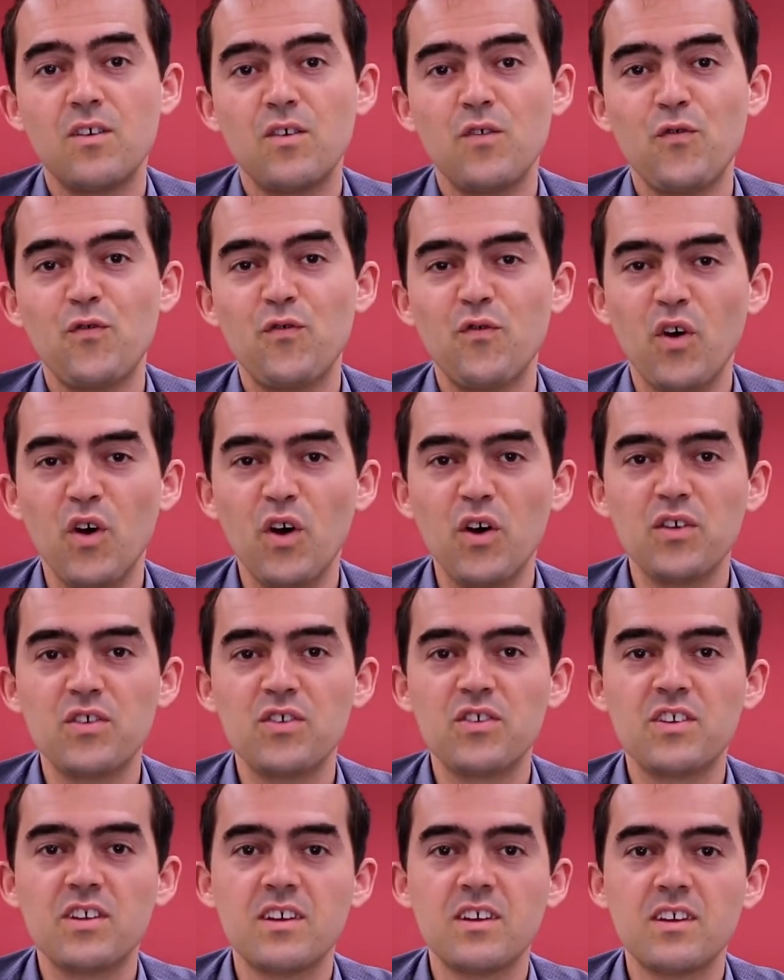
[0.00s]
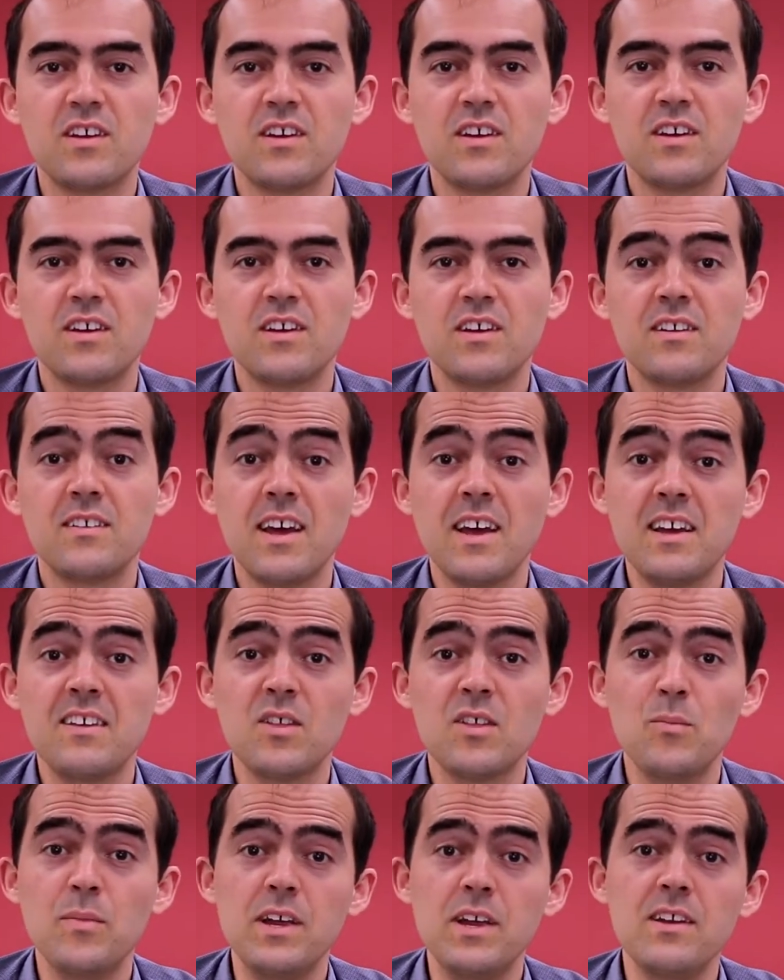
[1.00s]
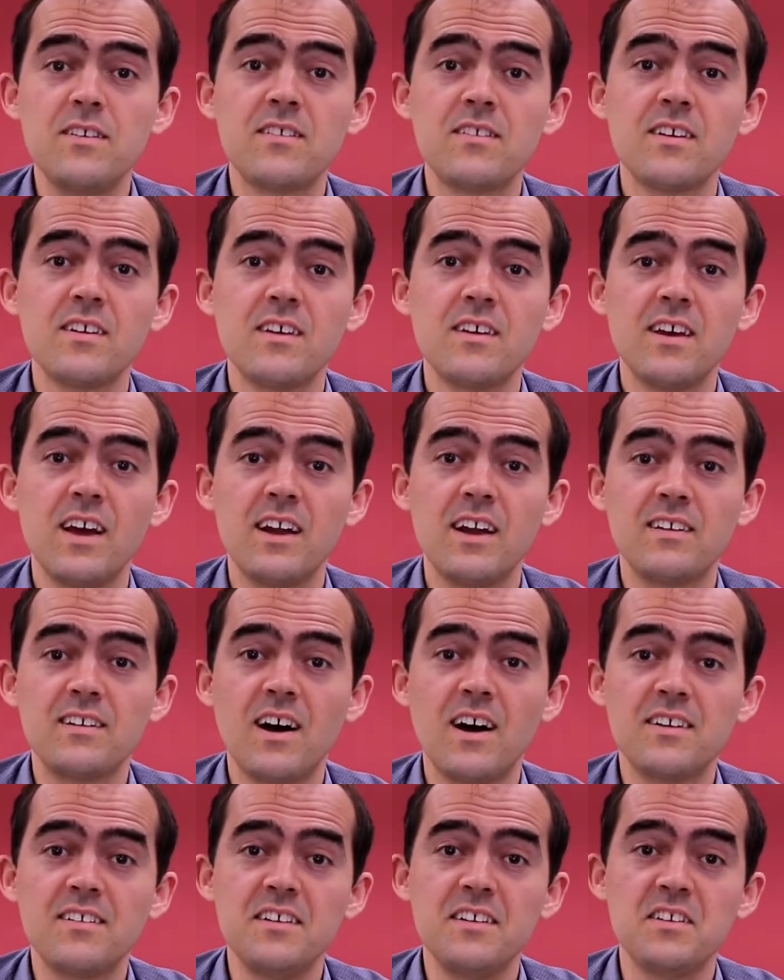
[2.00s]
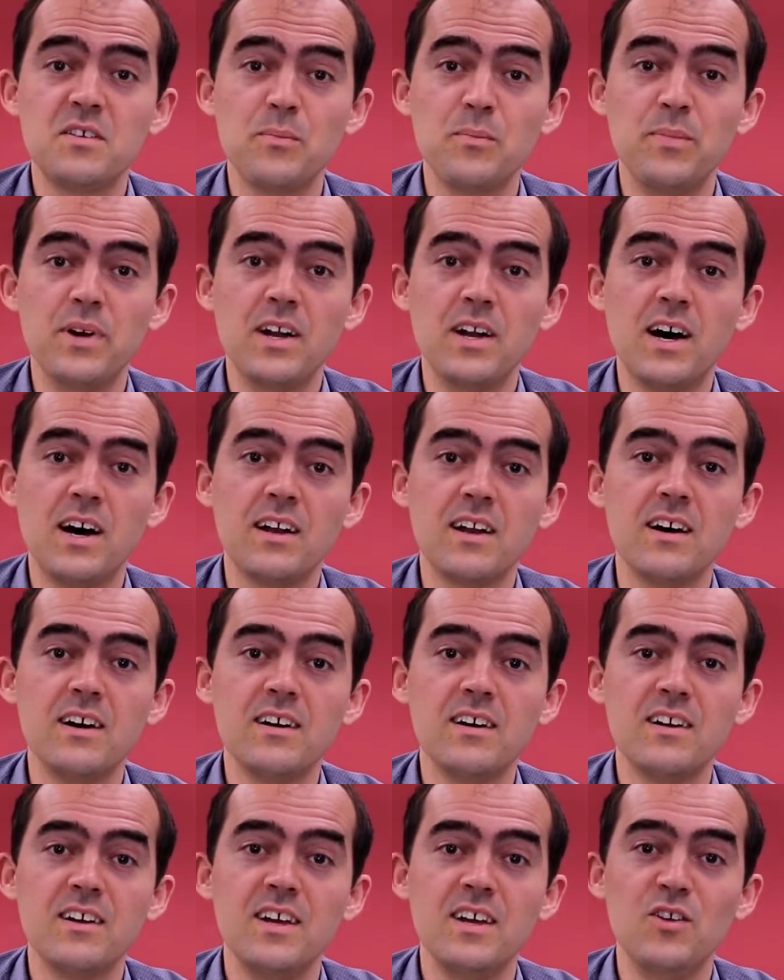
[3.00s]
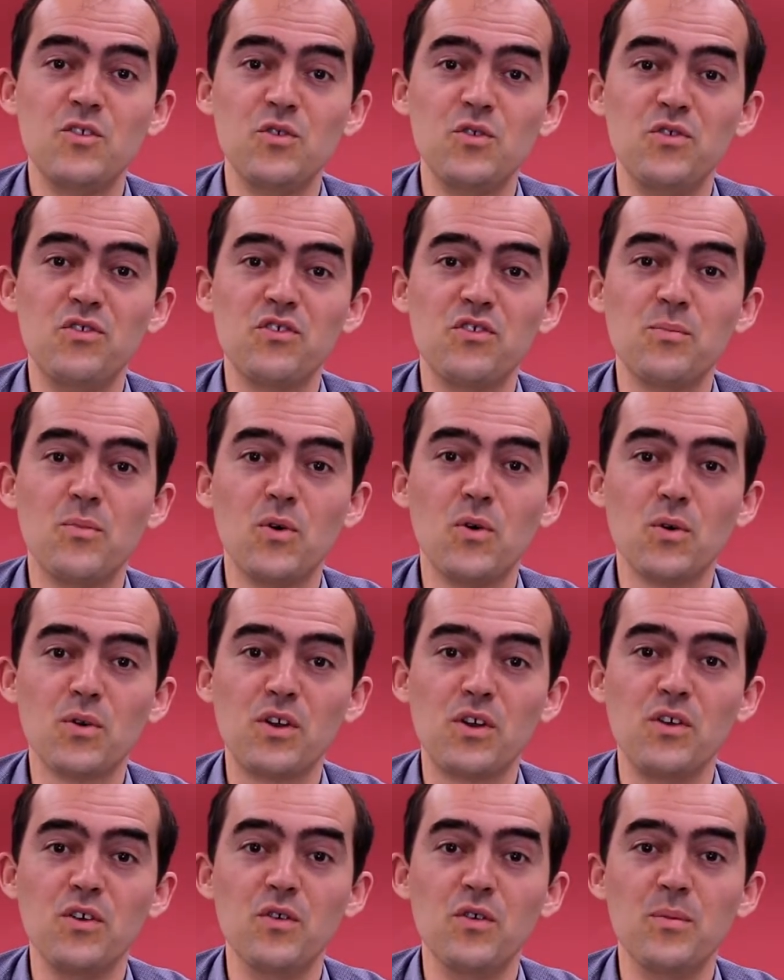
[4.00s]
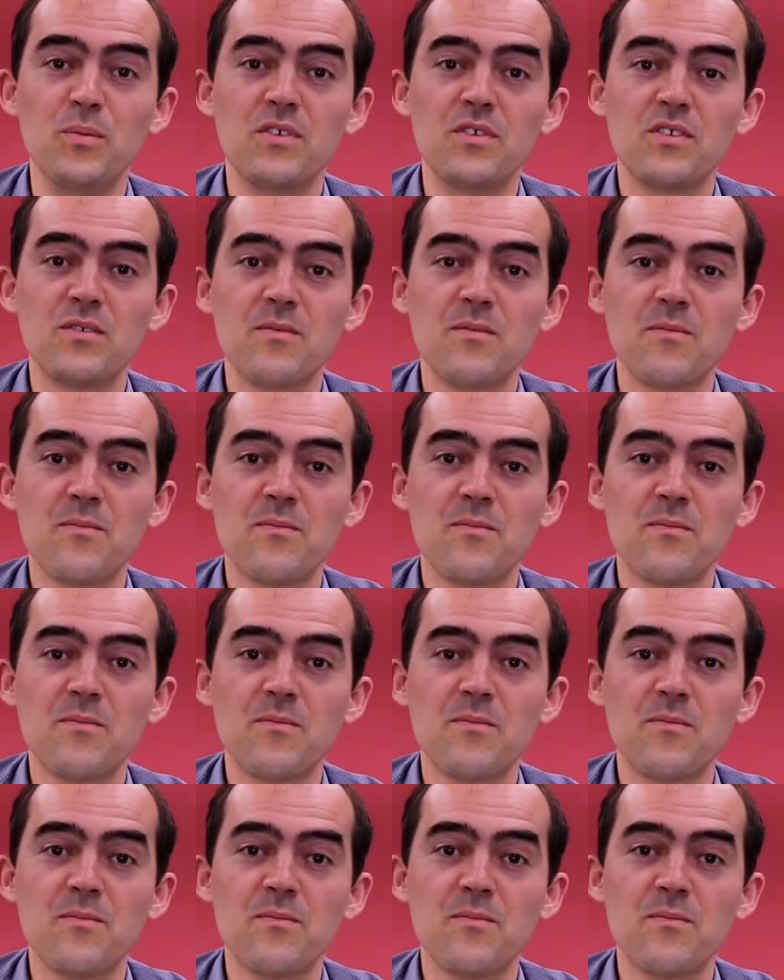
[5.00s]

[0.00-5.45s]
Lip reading: First, take the meat and cut it banana into small cubes.